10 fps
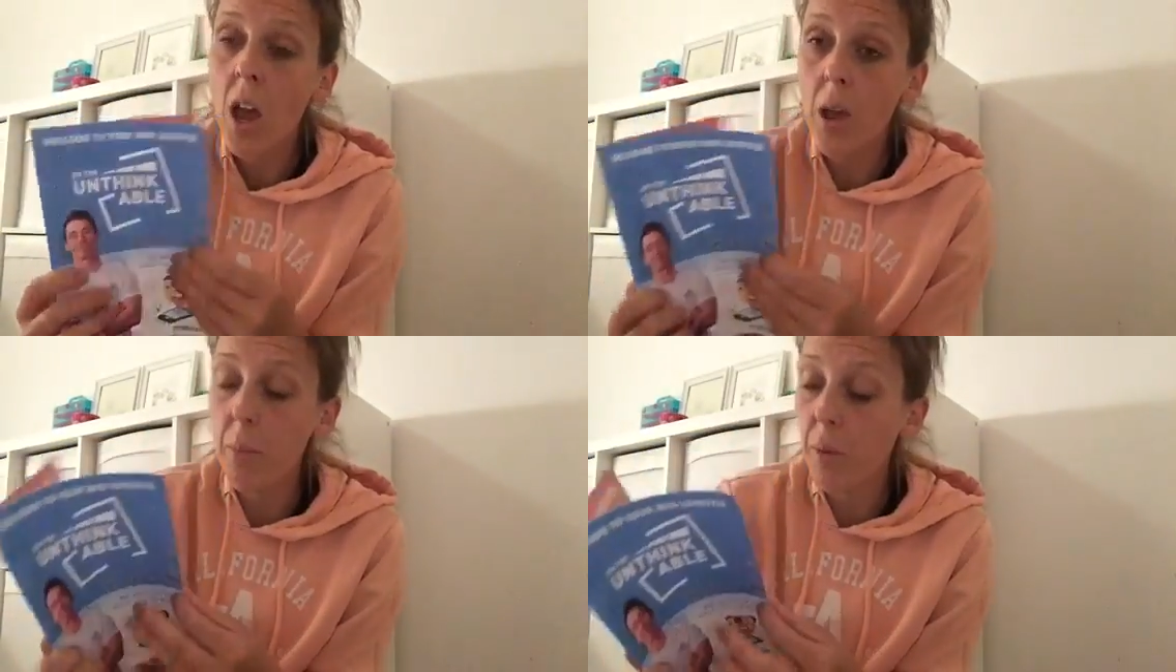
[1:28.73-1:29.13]

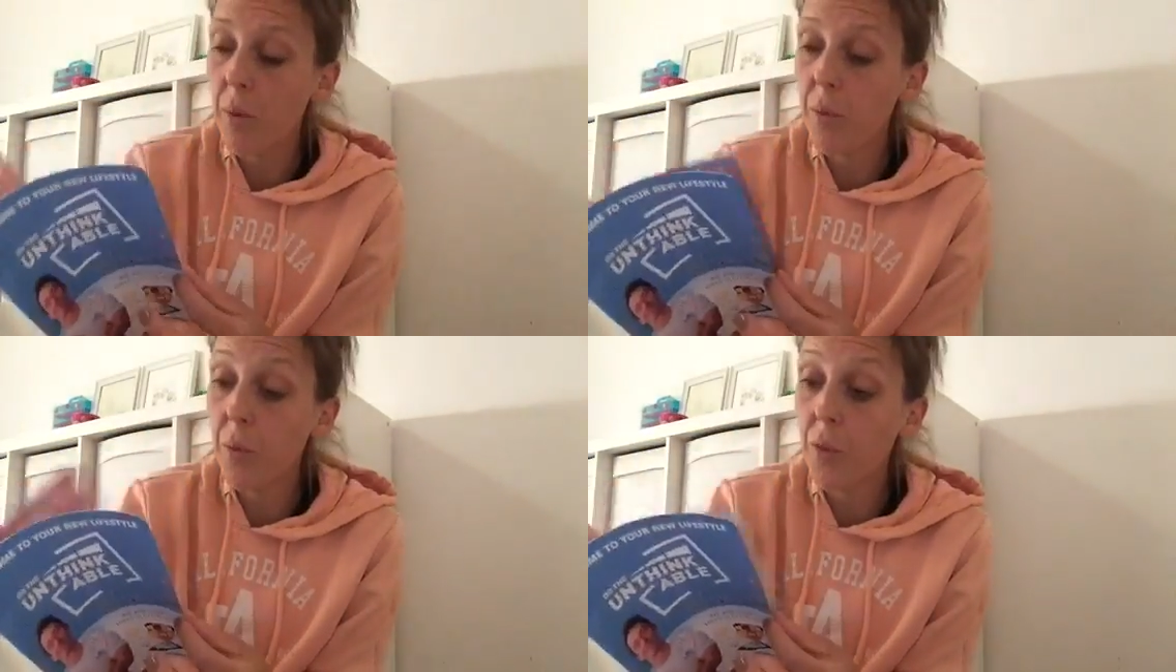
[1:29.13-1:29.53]
um,
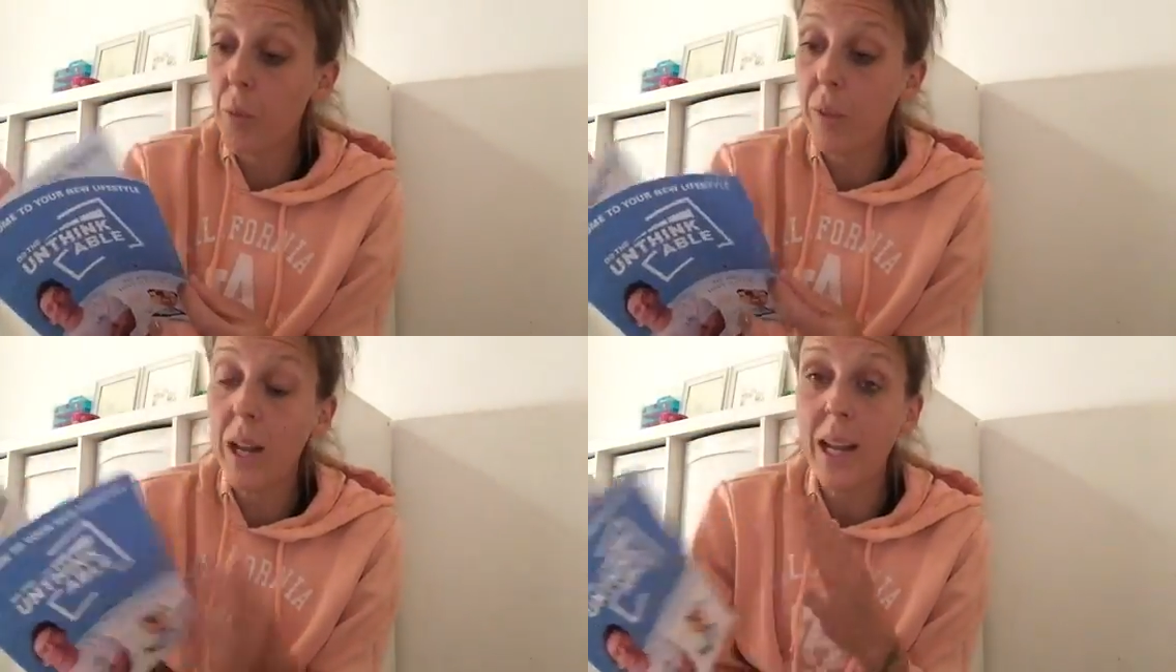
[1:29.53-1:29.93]

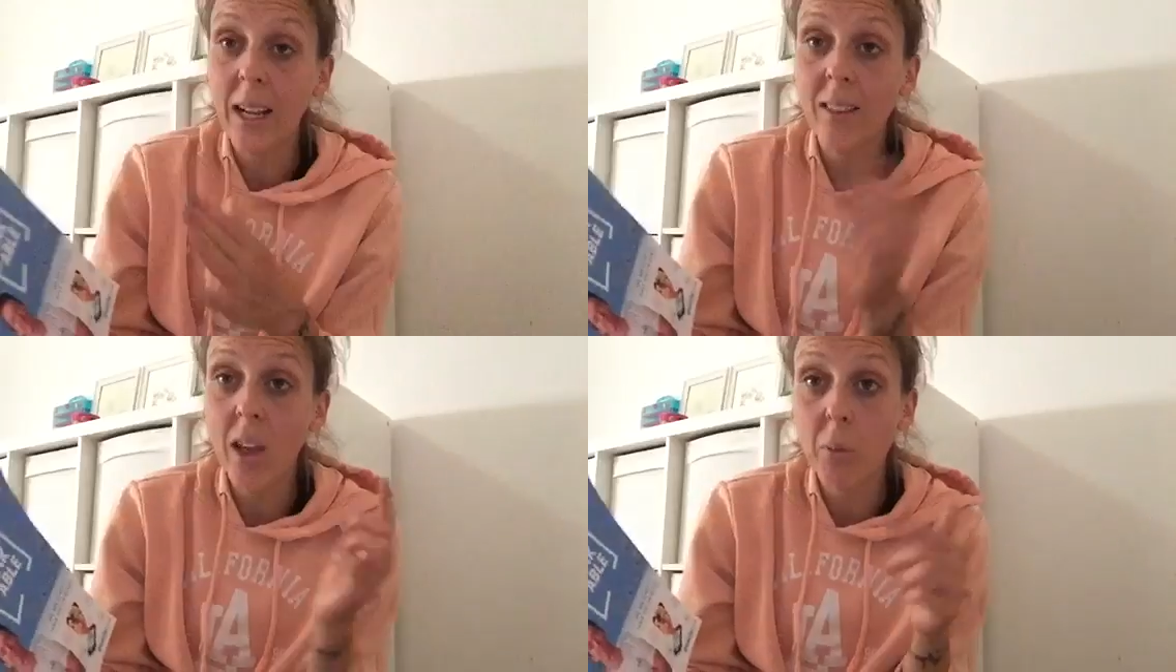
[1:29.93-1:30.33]
from the
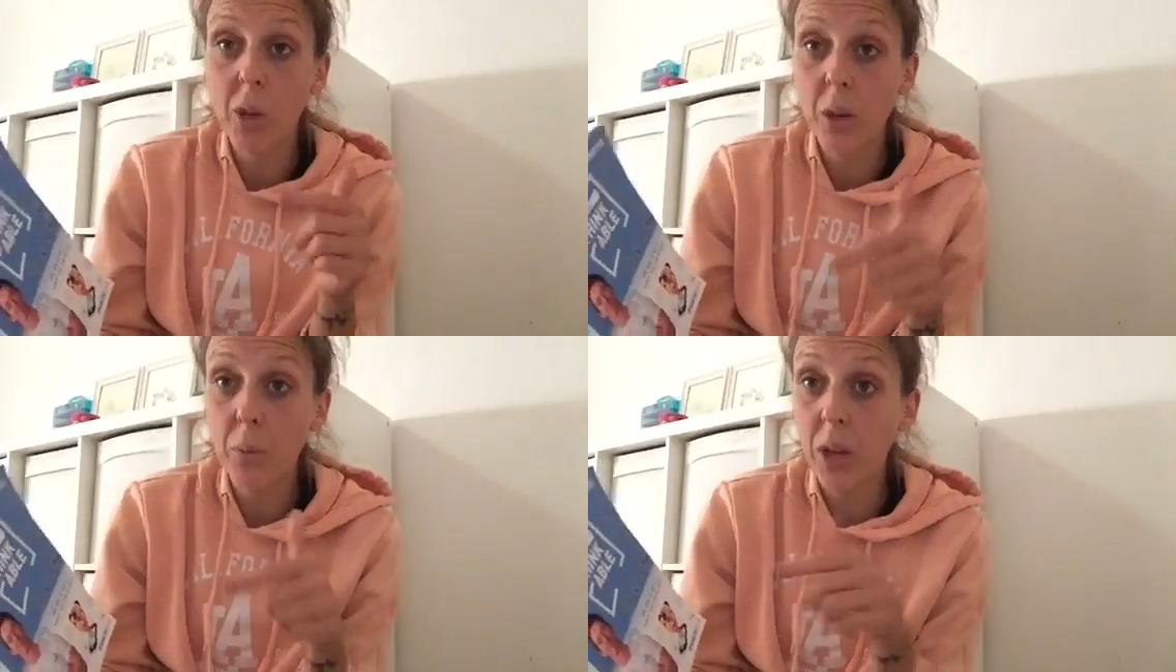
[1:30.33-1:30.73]
link that I'm
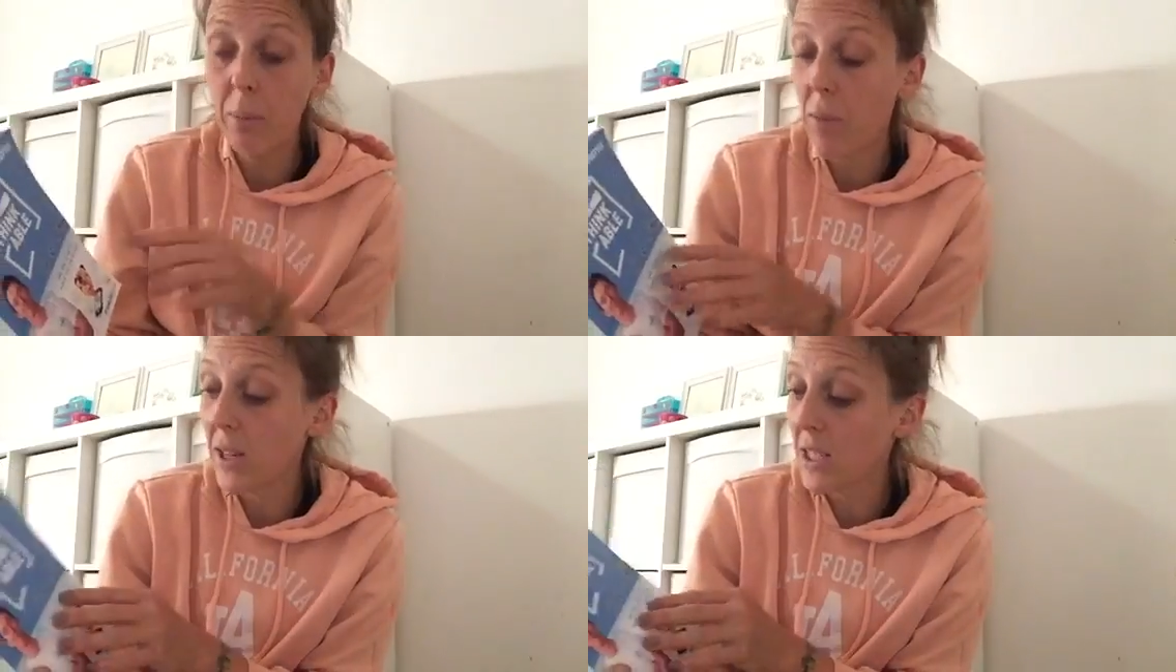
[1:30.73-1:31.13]
going to put
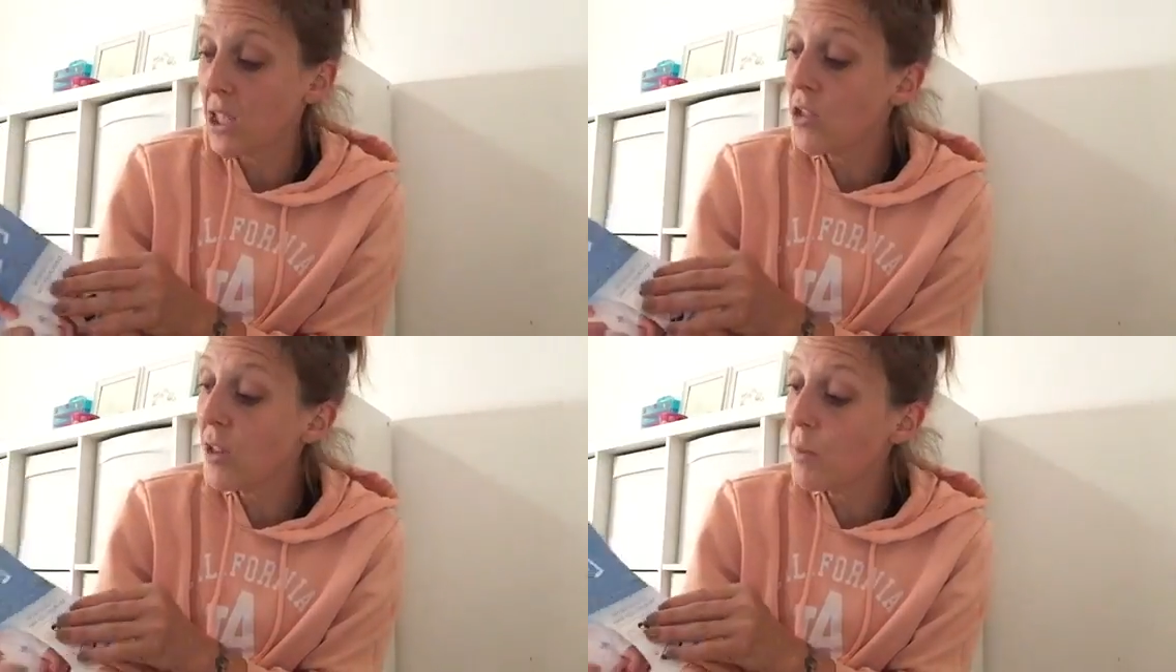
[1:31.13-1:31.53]
in my
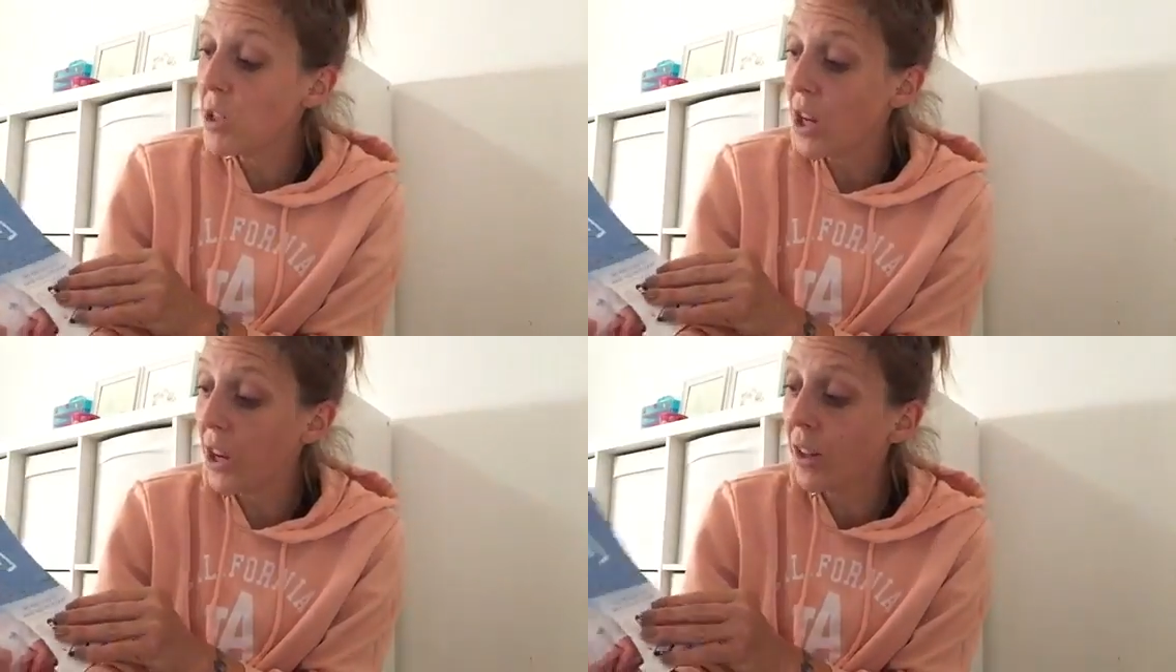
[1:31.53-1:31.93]

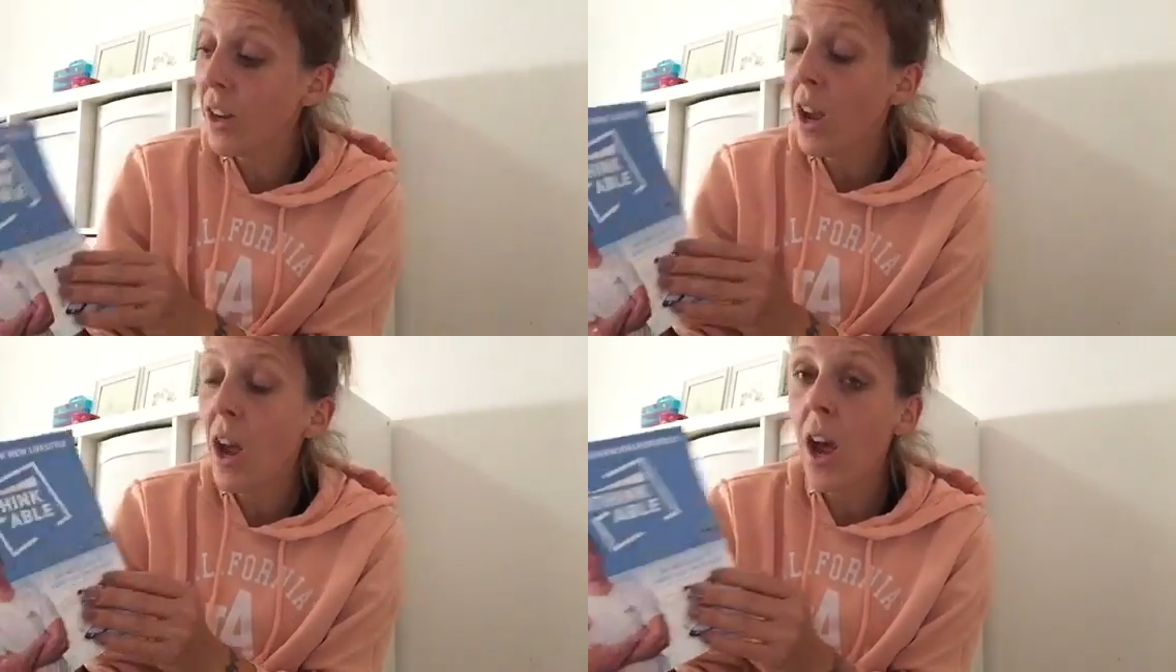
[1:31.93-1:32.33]
description